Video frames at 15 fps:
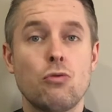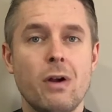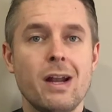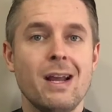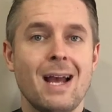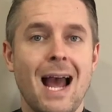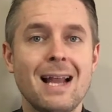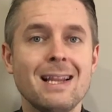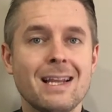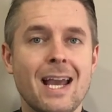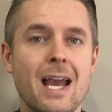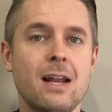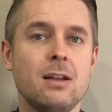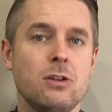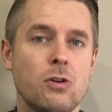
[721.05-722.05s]
already
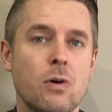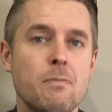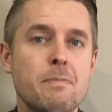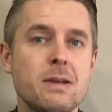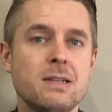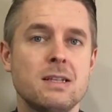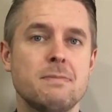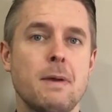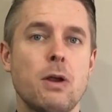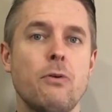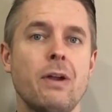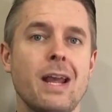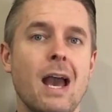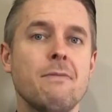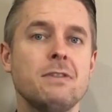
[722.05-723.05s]
allocated. A business may
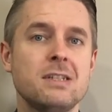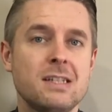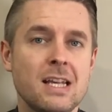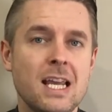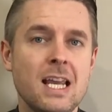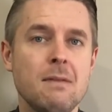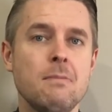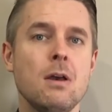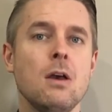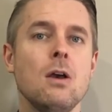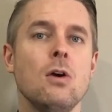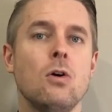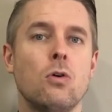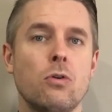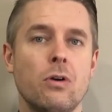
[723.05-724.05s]
already have a team
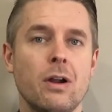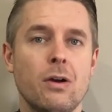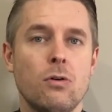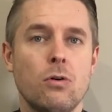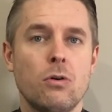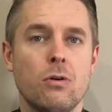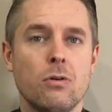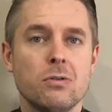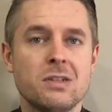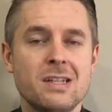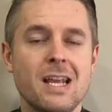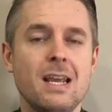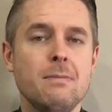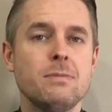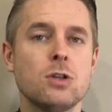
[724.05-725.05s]
or
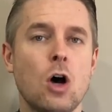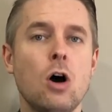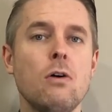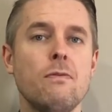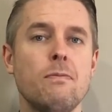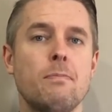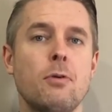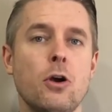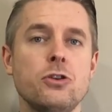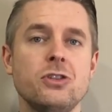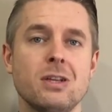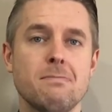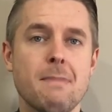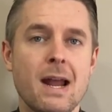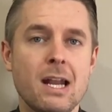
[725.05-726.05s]
teams of
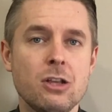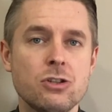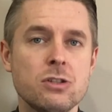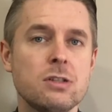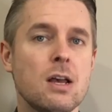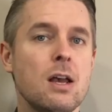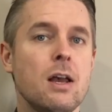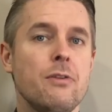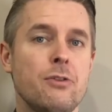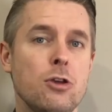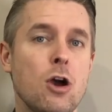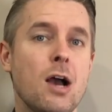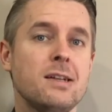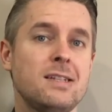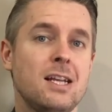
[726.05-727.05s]
project managers. The
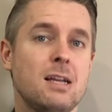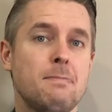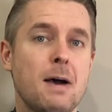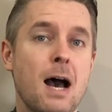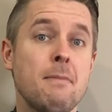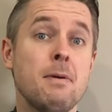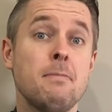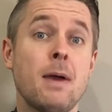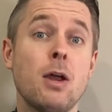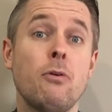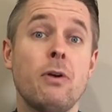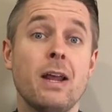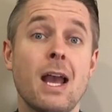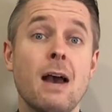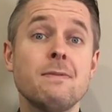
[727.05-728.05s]
IT department may
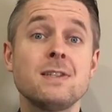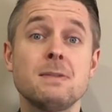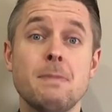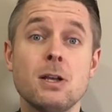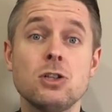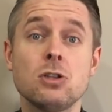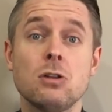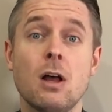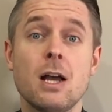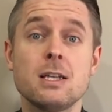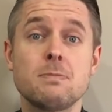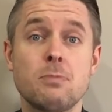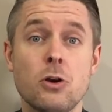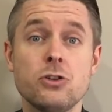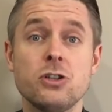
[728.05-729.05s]
already have
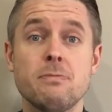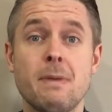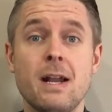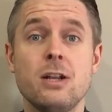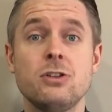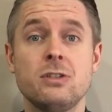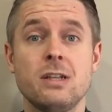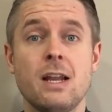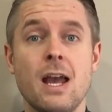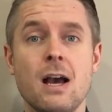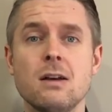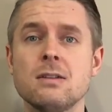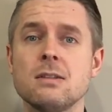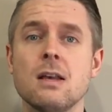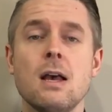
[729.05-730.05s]
specialized project managers
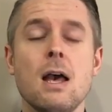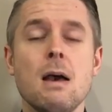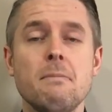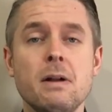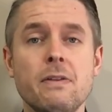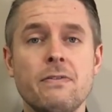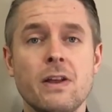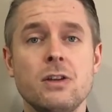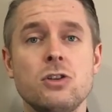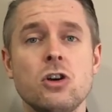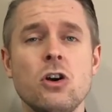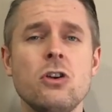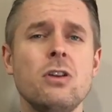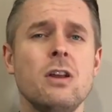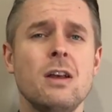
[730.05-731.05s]
in-house, but if they
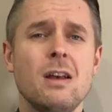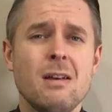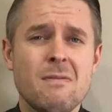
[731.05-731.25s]
don't,